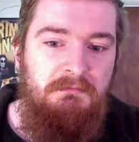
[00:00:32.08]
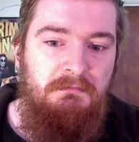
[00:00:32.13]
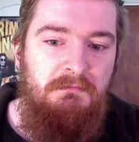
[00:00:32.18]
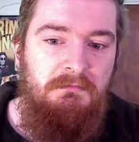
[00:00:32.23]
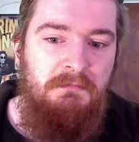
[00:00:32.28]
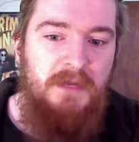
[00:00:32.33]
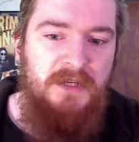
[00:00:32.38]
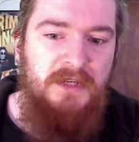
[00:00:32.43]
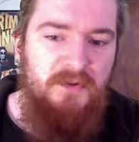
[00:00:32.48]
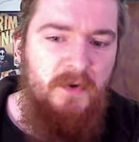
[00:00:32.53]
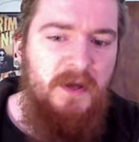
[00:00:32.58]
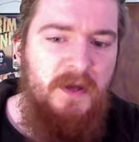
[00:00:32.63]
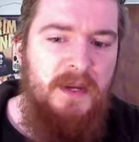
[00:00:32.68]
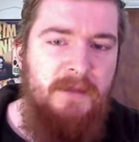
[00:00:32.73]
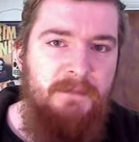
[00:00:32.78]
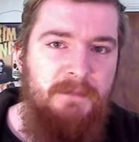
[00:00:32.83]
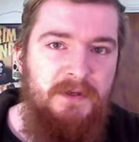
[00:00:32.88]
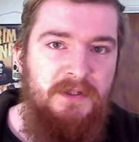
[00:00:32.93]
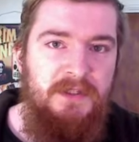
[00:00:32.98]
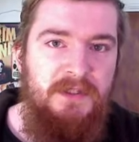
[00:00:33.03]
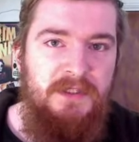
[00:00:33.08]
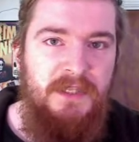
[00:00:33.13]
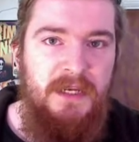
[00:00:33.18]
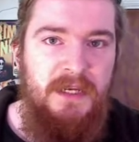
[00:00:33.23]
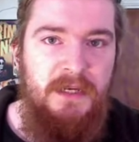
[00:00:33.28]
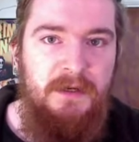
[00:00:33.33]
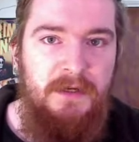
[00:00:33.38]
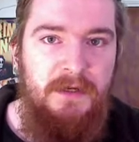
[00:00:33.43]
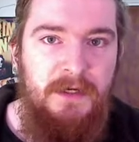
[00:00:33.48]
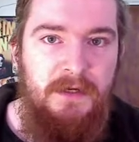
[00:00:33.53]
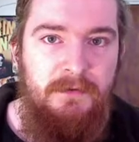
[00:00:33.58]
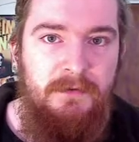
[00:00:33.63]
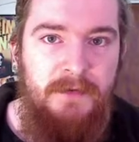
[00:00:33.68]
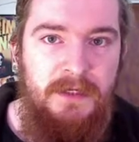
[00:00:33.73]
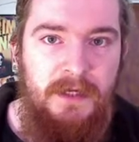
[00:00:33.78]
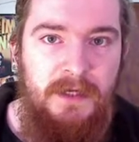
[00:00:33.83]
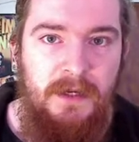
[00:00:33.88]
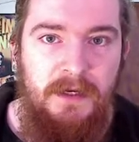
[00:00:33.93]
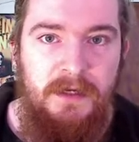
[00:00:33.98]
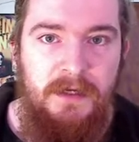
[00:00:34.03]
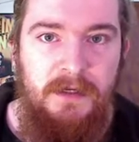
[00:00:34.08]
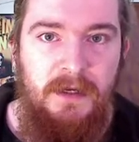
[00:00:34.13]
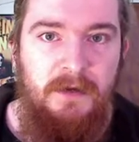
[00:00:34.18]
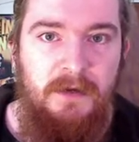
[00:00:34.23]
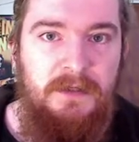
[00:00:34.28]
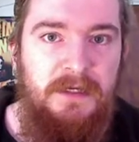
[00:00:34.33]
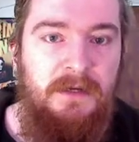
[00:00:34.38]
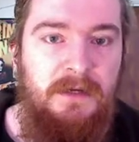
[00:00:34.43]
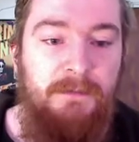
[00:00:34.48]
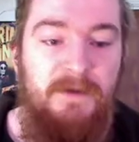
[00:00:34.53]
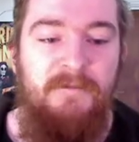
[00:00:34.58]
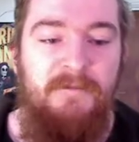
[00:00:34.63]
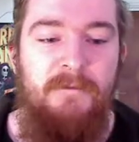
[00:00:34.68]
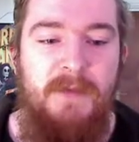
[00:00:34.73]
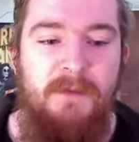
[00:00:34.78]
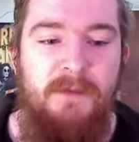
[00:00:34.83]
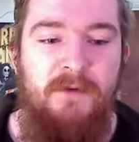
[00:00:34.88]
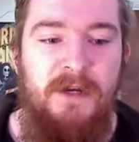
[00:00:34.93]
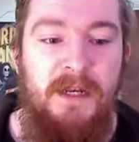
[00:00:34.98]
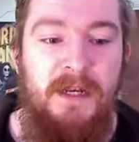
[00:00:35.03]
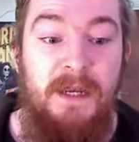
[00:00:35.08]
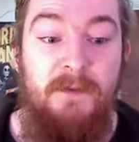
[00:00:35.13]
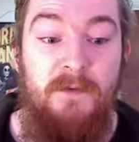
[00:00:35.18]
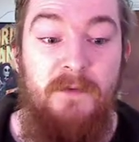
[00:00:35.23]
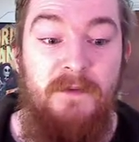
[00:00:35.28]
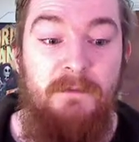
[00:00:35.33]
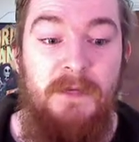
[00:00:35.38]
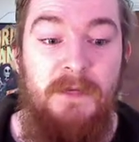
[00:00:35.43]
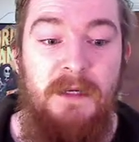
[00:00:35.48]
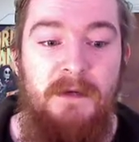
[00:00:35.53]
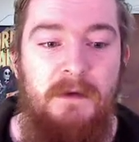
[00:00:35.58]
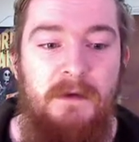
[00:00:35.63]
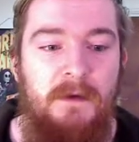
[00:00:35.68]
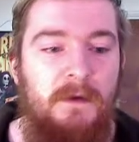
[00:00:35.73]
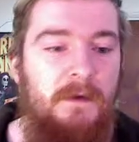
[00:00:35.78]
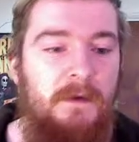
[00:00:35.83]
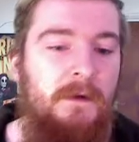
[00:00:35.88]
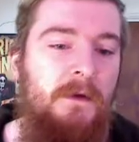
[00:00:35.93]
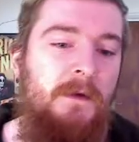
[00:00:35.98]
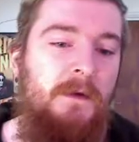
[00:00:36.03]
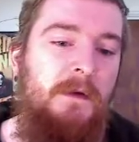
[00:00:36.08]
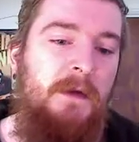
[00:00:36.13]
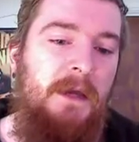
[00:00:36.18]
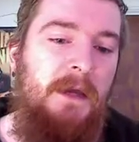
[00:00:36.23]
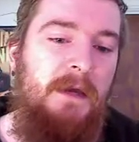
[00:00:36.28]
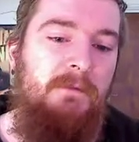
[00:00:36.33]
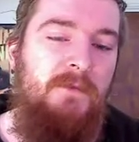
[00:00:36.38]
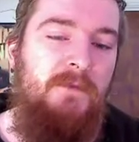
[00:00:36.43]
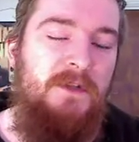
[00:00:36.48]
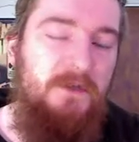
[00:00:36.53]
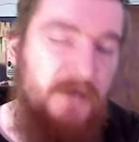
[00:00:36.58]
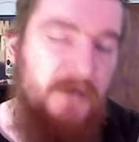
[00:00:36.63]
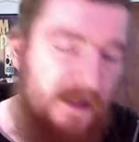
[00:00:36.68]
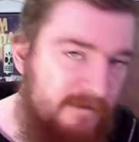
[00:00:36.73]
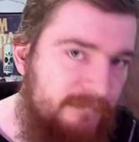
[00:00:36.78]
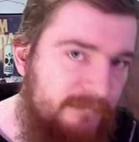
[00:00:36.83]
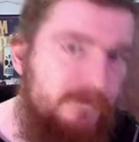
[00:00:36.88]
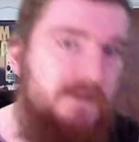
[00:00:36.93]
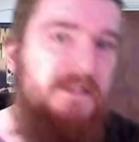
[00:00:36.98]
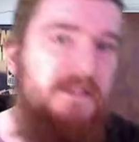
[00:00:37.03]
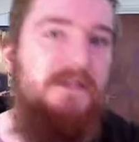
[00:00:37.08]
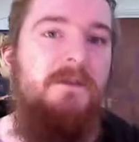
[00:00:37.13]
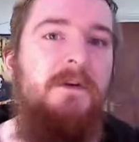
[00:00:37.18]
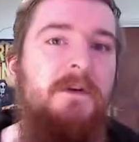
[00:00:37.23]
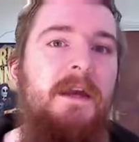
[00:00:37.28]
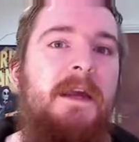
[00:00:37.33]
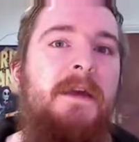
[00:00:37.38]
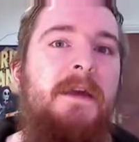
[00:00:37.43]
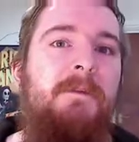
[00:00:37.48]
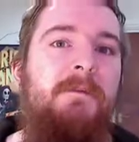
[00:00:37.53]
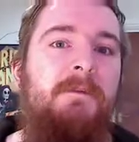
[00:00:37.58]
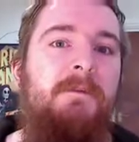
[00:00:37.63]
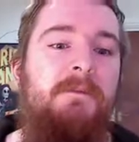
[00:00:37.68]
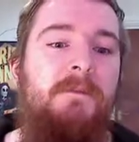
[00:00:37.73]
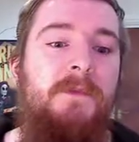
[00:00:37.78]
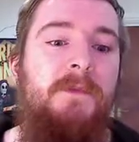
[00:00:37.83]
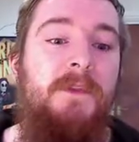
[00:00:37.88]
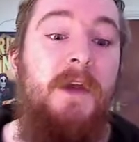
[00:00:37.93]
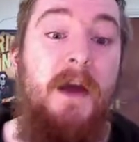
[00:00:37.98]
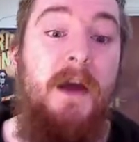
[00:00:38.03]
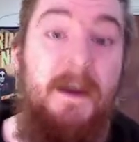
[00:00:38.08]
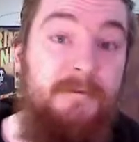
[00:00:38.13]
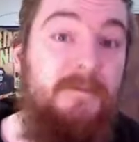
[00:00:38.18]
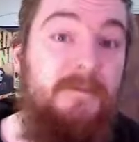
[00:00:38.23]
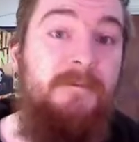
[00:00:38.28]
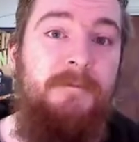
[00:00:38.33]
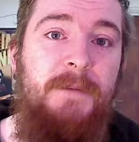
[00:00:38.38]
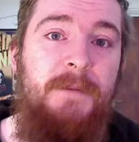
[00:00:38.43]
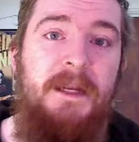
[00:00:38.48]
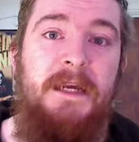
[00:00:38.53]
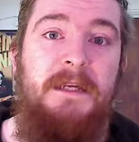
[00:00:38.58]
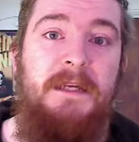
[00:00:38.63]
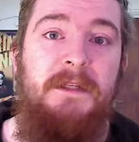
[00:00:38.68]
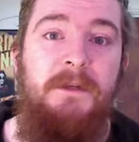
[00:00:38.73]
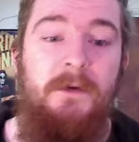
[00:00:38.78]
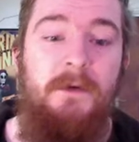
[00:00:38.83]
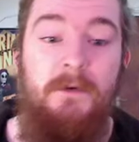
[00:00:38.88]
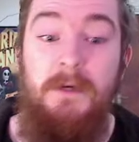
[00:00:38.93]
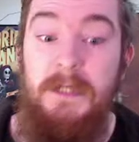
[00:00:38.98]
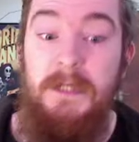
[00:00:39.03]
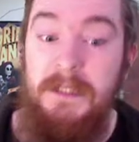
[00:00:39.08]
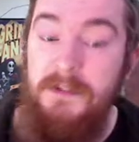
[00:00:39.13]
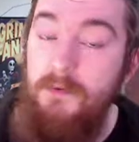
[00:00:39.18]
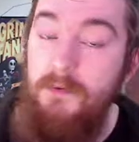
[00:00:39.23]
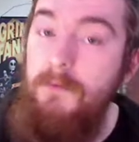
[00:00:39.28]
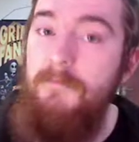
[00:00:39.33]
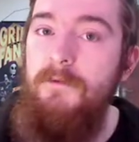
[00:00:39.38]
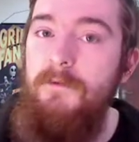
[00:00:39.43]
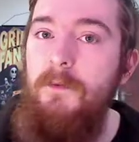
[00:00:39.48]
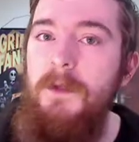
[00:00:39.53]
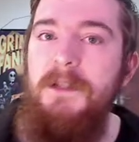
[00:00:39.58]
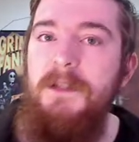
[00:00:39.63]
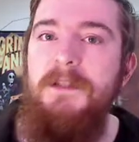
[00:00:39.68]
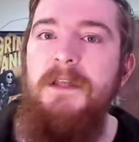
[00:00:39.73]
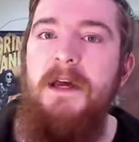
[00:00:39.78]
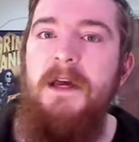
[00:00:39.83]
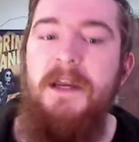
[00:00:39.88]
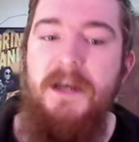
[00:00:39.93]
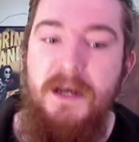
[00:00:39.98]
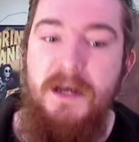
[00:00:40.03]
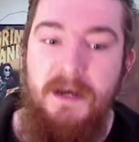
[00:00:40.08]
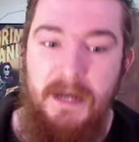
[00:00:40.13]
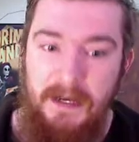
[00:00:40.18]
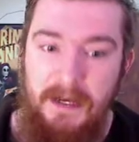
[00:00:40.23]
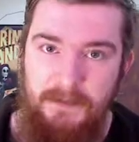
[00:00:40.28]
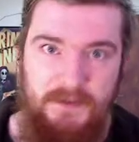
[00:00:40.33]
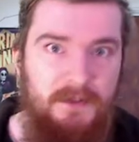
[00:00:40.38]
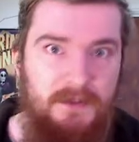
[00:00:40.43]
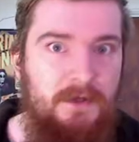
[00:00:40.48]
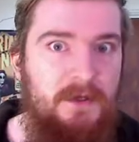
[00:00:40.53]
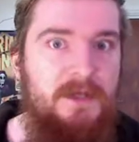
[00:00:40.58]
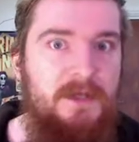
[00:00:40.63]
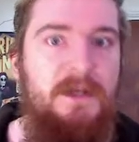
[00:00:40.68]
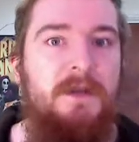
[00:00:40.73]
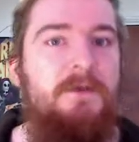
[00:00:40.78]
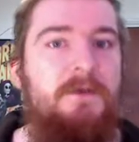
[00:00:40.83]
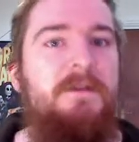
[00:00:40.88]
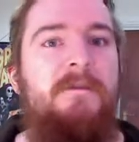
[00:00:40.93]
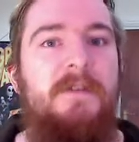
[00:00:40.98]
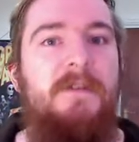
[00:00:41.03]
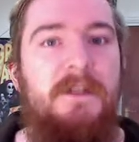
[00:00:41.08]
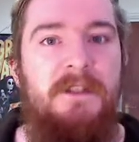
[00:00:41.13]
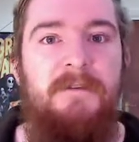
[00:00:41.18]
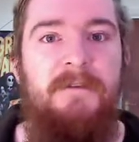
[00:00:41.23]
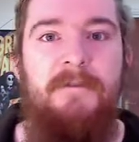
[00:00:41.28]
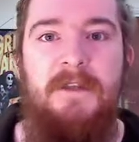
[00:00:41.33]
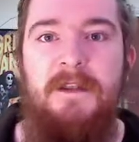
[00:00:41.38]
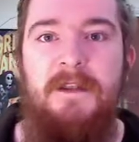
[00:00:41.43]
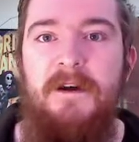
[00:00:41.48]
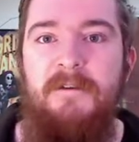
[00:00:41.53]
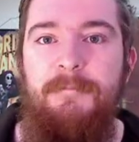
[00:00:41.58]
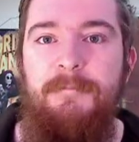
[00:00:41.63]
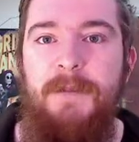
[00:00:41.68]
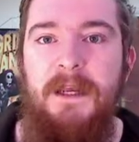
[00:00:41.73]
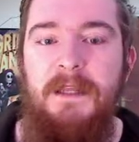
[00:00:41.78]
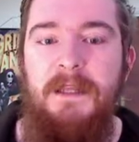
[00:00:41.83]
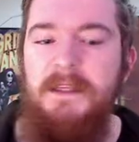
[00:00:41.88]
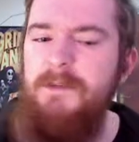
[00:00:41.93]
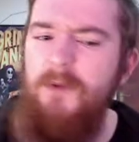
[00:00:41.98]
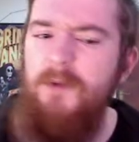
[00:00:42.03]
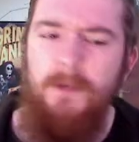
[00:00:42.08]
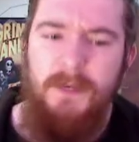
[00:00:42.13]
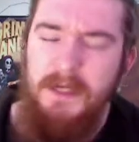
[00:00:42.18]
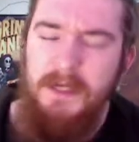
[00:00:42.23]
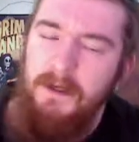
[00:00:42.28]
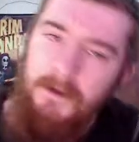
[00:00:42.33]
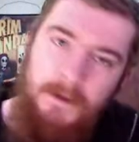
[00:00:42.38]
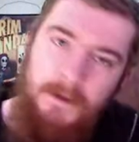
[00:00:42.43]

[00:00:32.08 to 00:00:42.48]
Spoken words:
it's quite an ambitious thing. We're going to go down a bit of a memory lane with me, and we're doing every single game that I have ever played, or at least all of the ones that I absolutely know definitively that I've played. There's probably